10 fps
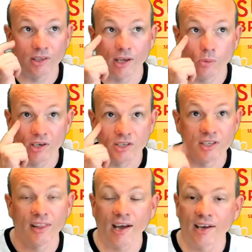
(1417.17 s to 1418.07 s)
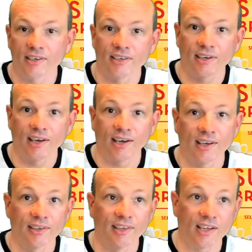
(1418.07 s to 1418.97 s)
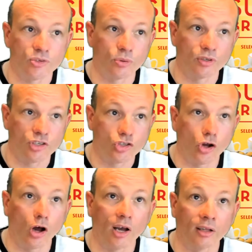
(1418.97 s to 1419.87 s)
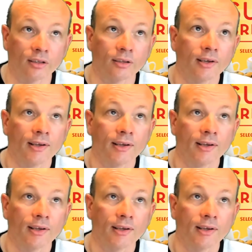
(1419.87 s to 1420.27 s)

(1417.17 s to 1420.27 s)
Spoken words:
they went to that sort of style.